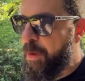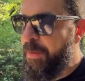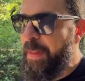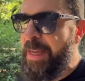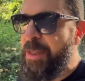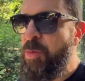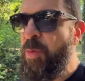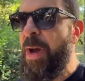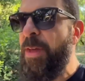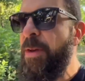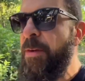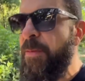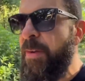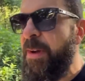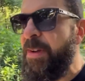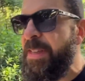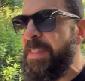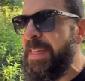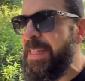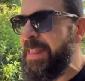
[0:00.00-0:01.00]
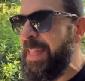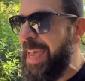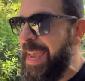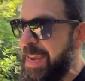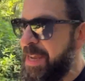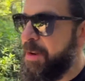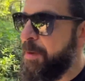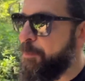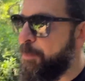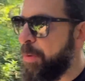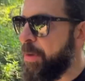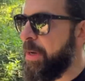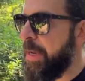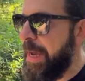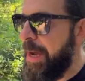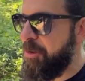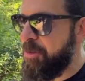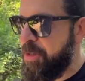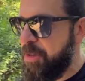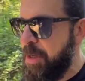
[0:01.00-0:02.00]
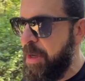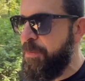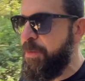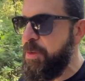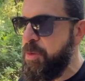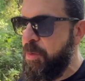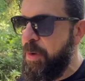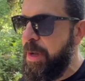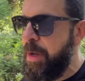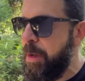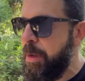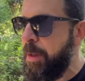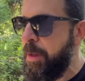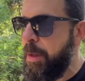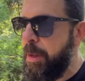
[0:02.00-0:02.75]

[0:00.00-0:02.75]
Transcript: and that's why they're very delayed in putting out stuff as well.